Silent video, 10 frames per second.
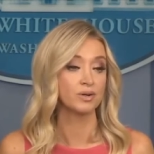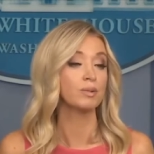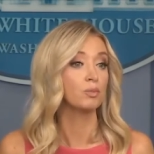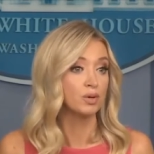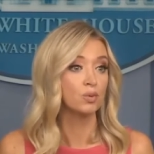
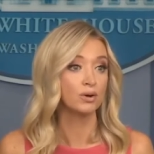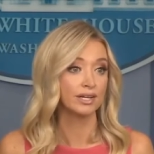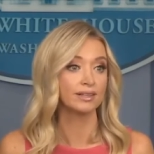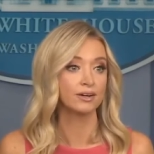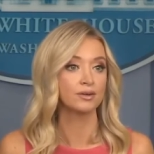But we will
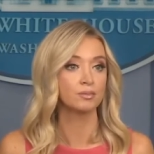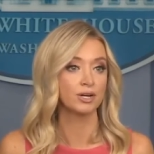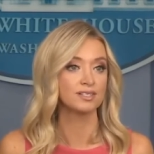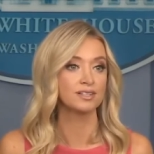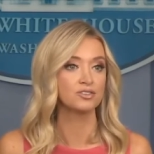get there under
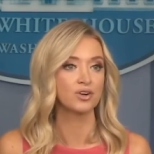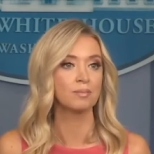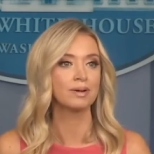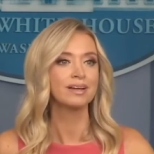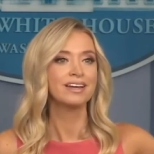President Trump.
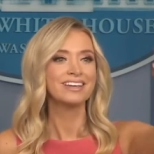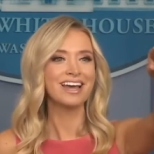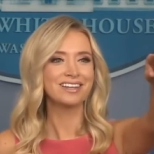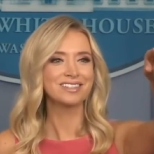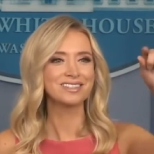
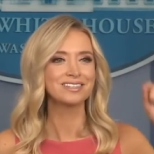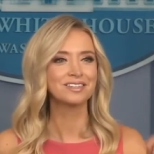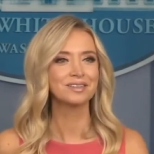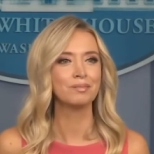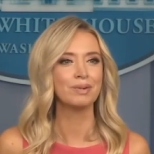Yes. Sure.